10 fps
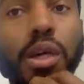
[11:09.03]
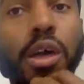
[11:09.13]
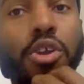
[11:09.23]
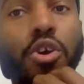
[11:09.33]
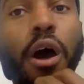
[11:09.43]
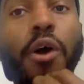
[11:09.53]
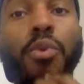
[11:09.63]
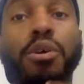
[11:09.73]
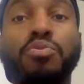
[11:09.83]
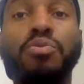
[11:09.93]
Like, I
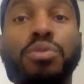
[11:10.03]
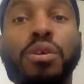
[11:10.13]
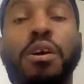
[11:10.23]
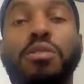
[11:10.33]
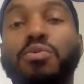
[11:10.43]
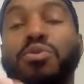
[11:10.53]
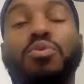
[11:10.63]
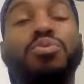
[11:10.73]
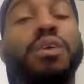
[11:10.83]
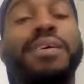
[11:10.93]
always received, there was no
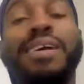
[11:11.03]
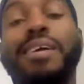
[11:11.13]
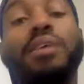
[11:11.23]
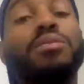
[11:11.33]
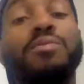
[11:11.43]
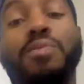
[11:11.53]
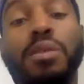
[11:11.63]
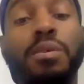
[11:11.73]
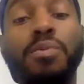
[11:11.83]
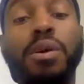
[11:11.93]
second guessing
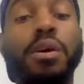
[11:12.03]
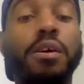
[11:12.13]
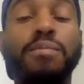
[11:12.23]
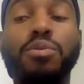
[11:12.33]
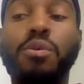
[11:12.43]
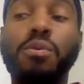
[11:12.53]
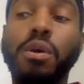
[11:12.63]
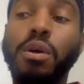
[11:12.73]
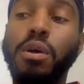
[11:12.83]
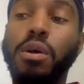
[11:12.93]
with him. So
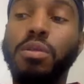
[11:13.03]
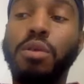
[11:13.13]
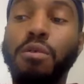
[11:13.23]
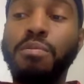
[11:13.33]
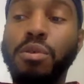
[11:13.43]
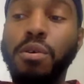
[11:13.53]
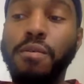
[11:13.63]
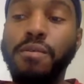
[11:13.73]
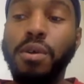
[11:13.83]
in terms of